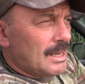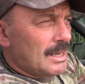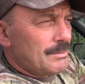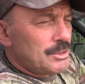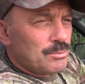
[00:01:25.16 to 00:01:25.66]

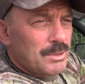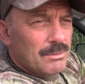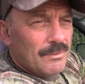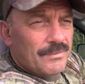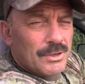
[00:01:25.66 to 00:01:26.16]
And this will be
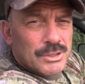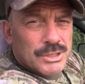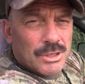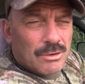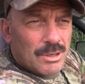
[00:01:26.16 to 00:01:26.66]
my
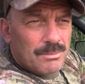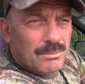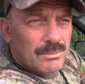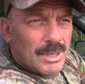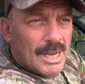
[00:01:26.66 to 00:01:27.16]
first
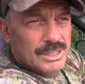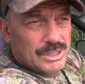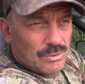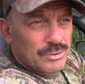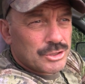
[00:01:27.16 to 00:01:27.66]
time
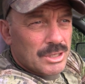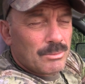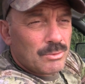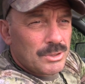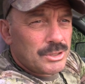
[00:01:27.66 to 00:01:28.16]
actually on
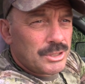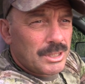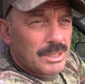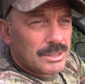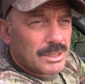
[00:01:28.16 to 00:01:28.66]
stubble this
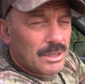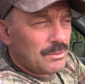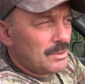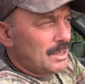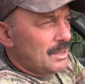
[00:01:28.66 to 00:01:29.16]
year.
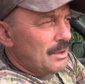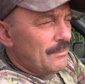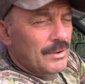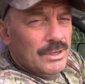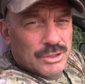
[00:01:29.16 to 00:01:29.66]
So
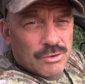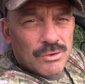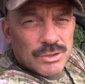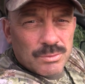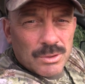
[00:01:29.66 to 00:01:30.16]
fingers
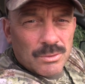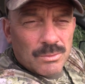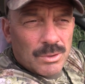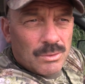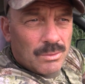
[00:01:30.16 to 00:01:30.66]
crossed we'll
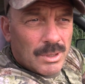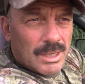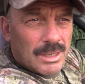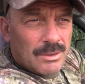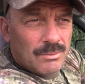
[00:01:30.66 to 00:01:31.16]

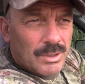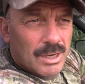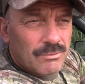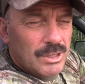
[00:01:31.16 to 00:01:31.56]
get a